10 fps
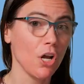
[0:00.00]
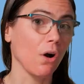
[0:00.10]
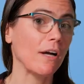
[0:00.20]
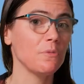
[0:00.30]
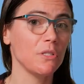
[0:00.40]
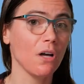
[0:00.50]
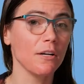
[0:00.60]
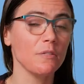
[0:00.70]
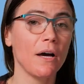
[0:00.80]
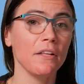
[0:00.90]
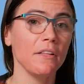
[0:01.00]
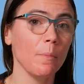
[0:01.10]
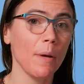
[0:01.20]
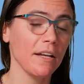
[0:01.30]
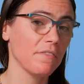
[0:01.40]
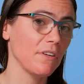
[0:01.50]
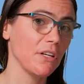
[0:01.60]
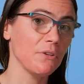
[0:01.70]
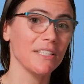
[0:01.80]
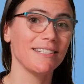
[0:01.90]
No, as we talked about in the embedding
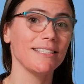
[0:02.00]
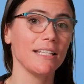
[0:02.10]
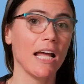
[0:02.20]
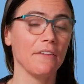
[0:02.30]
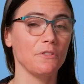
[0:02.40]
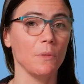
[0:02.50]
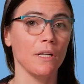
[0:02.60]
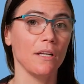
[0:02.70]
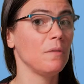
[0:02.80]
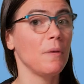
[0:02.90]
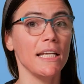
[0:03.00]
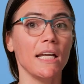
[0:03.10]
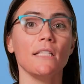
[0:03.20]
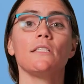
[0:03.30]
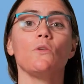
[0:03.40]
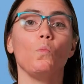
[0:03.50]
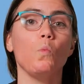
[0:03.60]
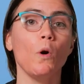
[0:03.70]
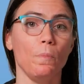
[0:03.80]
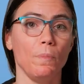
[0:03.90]
videos, it doesn't have to be, and in many cases it
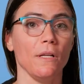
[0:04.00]
won't